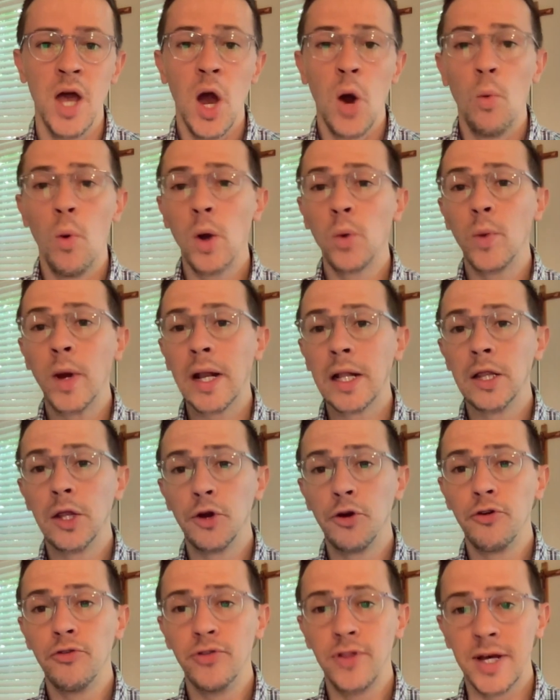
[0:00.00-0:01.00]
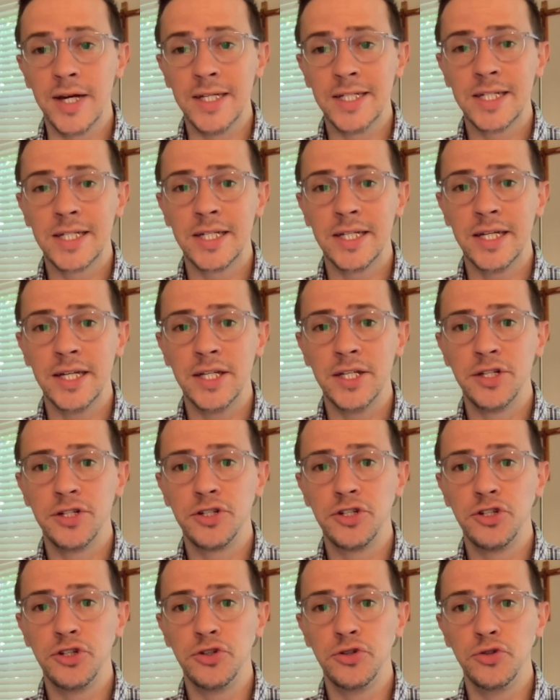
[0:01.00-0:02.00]
One way to learn this is
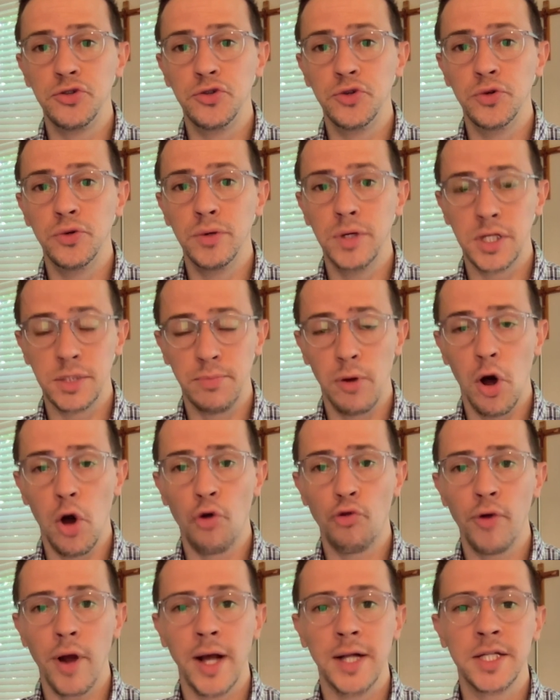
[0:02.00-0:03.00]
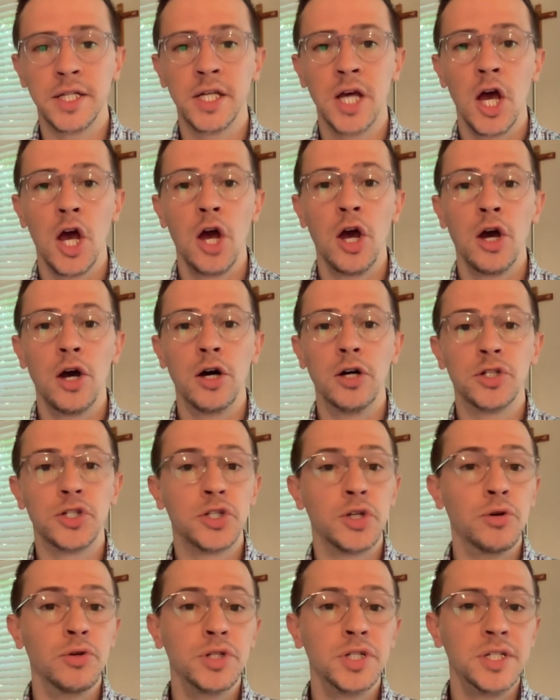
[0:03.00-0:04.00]
to, as Paul writes,
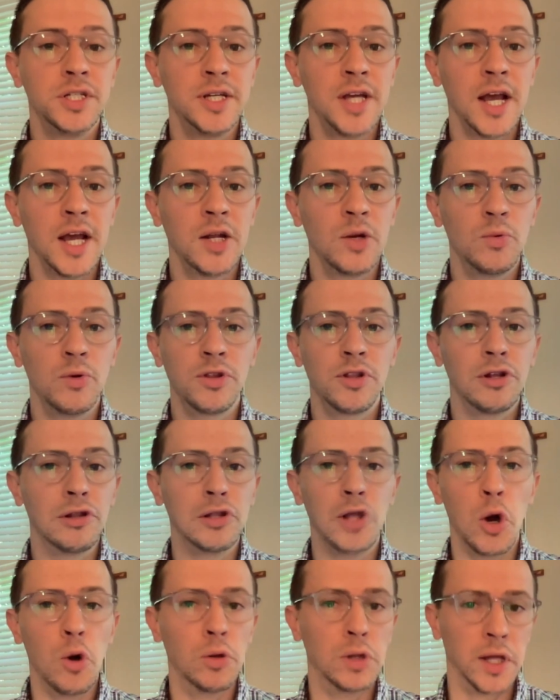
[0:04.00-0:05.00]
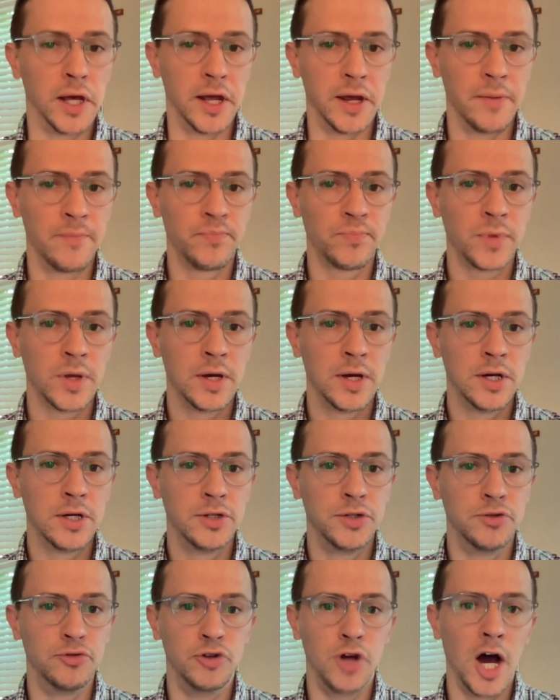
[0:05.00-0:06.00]
associate with the lowly.
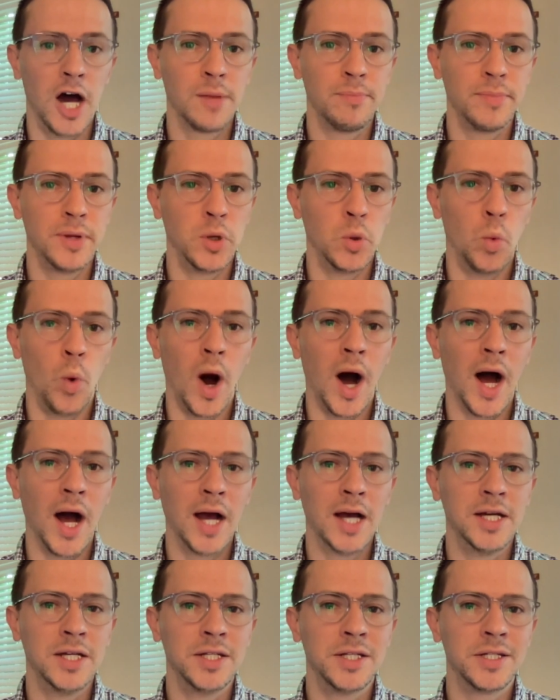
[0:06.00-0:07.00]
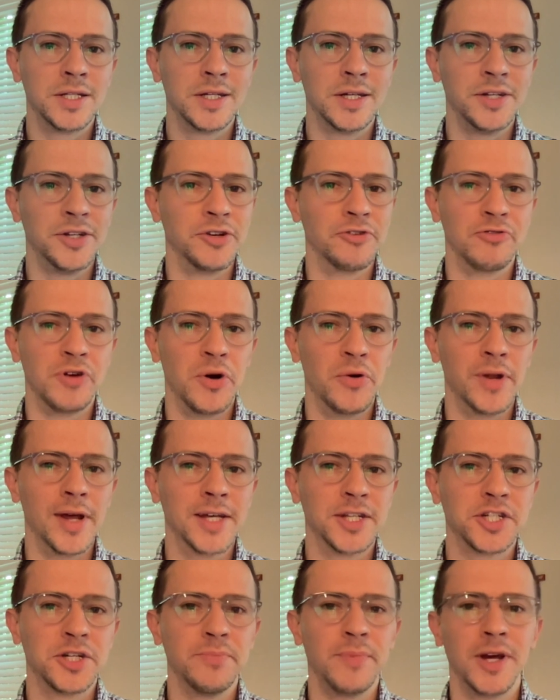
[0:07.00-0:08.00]
Do not be wise in your own
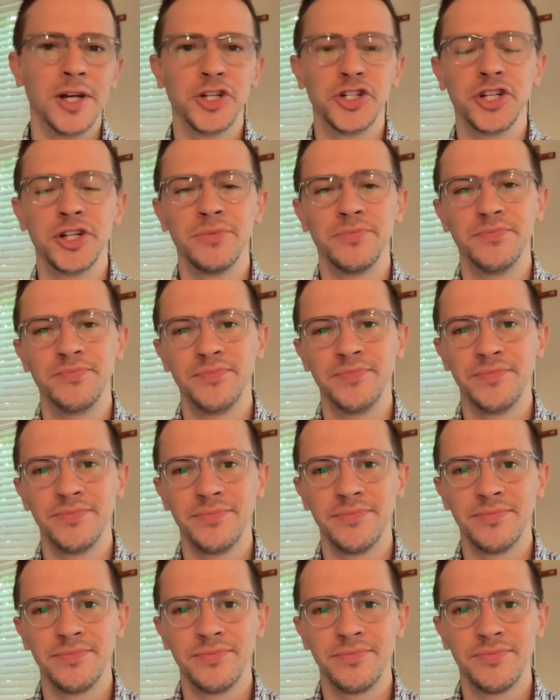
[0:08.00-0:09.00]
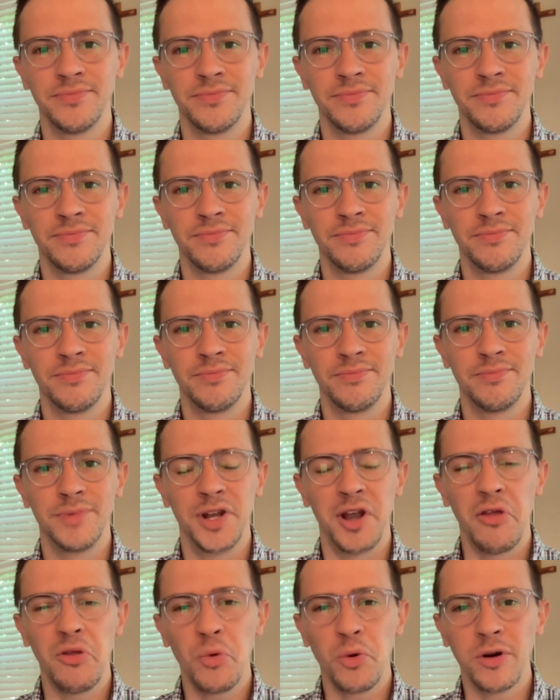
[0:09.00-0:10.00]
estimation. In
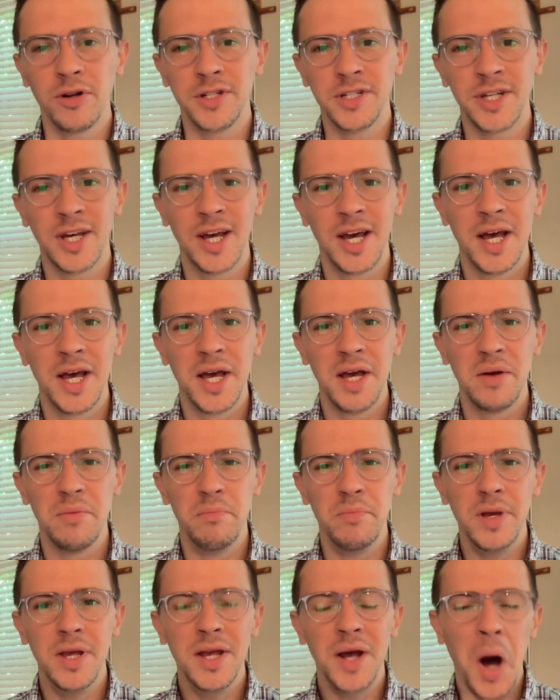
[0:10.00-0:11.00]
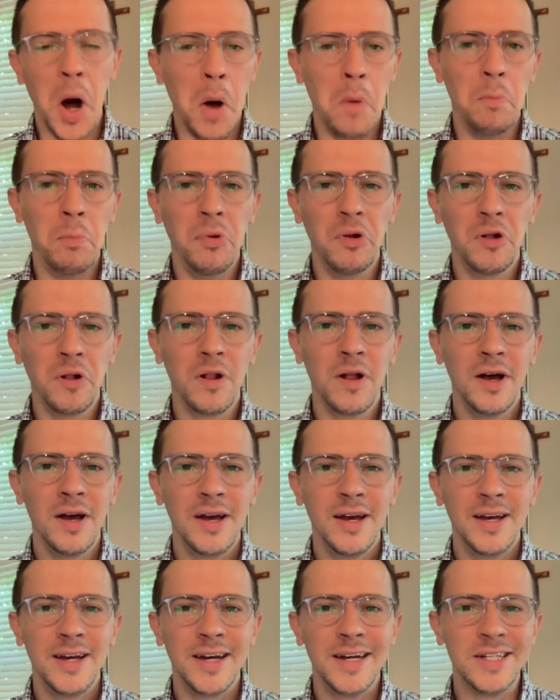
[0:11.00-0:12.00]
other words, be humble
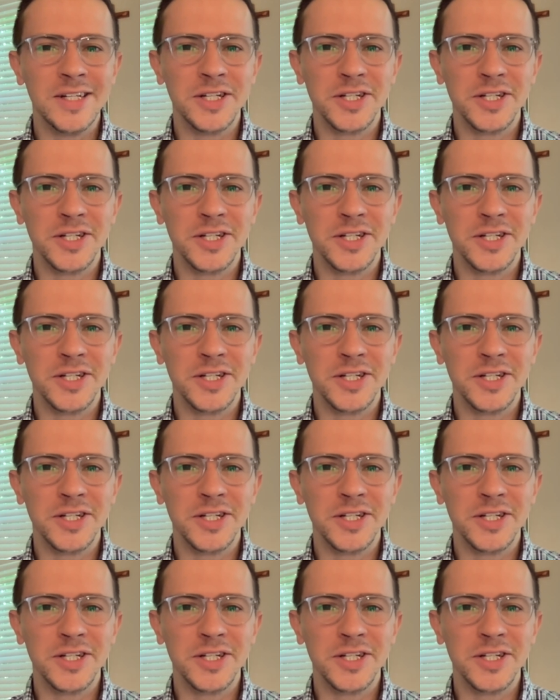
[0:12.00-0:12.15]
and